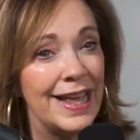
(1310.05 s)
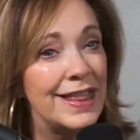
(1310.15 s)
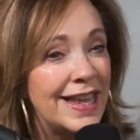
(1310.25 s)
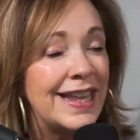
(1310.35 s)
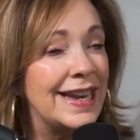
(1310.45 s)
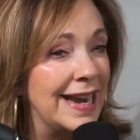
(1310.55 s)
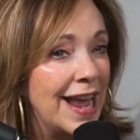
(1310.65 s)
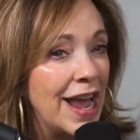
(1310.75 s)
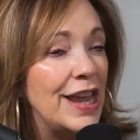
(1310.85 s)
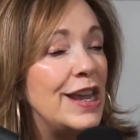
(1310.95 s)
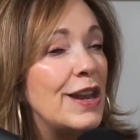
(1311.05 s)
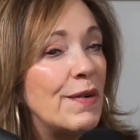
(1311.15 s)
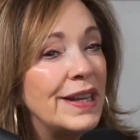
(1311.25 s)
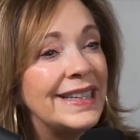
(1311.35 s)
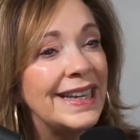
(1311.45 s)
And then, you know,
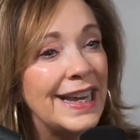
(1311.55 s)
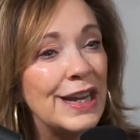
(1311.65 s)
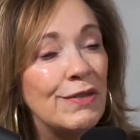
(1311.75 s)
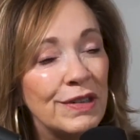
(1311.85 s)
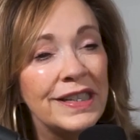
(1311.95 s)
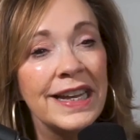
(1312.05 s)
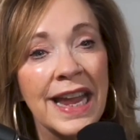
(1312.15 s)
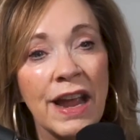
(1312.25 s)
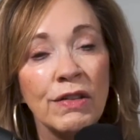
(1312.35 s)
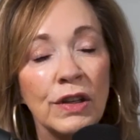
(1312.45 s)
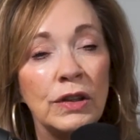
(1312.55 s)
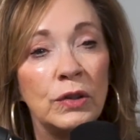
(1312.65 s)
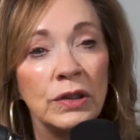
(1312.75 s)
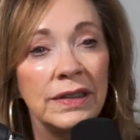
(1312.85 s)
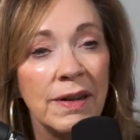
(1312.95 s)
it's interesting how the
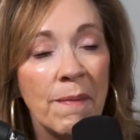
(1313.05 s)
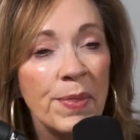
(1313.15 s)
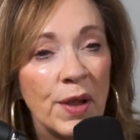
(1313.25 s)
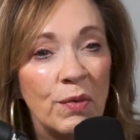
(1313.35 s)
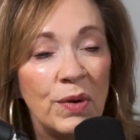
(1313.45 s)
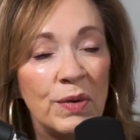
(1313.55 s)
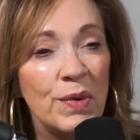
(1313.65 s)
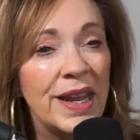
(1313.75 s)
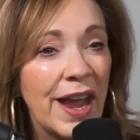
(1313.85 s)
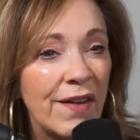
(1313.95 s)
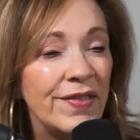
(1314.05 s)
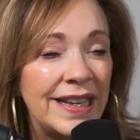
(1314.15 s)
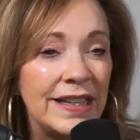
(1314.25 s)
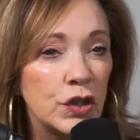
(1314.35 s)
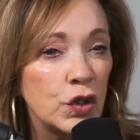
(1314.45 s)
Lord, when we have
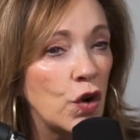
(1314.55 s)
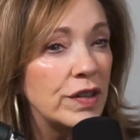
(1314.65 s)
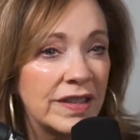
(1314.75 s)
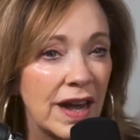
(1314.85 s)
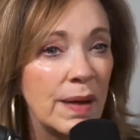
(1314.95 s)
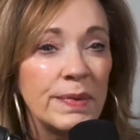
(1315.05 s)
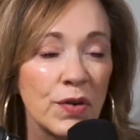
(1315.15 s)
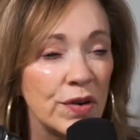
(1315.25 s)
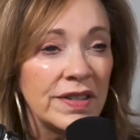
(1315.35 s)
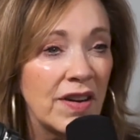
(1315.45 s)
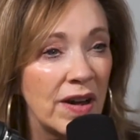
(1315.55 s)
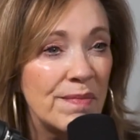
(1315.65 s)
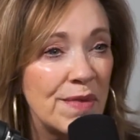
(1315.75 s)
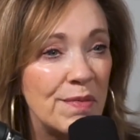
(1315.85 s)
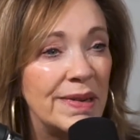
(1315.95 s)
these start, stop
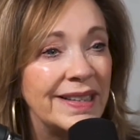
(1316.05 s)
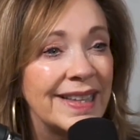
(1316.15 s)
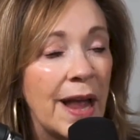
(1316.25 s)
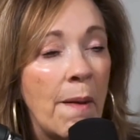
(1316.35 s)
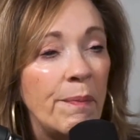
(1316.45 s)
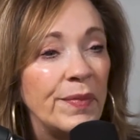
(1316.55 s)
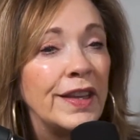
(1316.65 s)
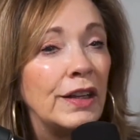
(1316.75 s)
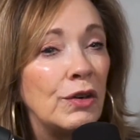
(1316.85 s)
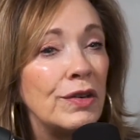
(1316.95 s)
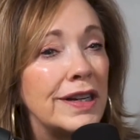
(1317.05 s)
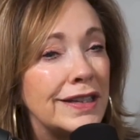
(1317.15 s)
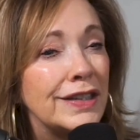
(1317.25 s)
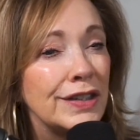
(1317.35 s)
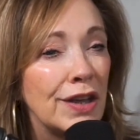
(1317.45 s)
moments, the Lord is
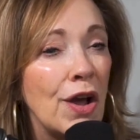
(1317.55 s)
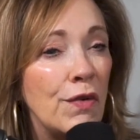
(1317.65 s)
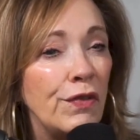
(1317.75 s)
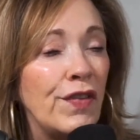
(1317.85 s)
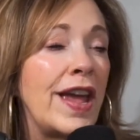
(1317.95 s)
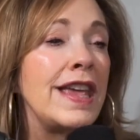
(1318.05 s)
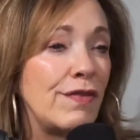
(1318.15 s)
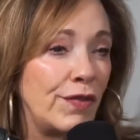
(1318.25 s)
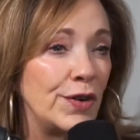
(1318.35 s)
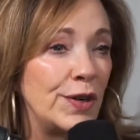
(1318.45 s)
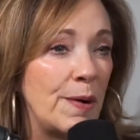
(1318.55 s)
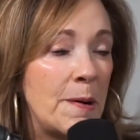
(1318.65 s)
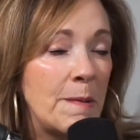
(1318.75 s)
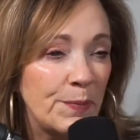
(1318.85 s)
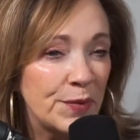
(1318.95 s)
so faithful
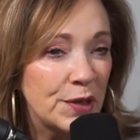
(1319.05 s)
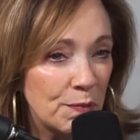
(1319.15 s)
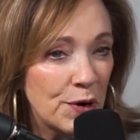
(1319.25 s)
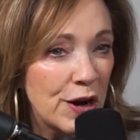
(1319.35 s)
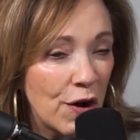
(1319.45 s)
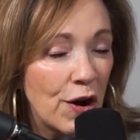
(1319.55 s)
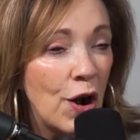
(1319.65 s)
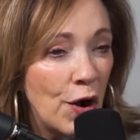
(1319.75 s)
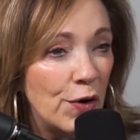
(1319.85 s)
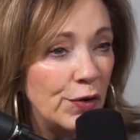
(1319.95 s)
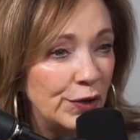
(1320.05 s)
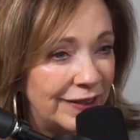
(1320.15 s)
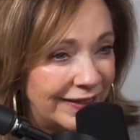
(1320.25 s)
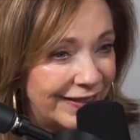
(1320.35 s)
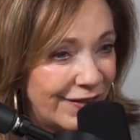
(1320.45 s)
to bring our whole
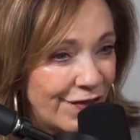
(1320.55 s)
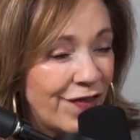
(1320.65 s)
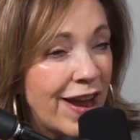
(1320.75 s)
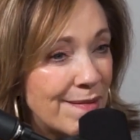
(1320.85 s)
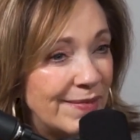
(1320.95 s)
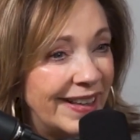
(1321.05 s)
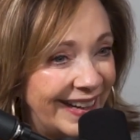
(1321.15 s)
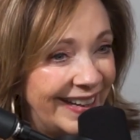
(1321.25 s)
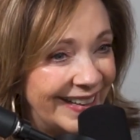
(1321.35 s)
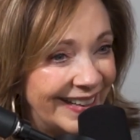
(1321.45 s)
family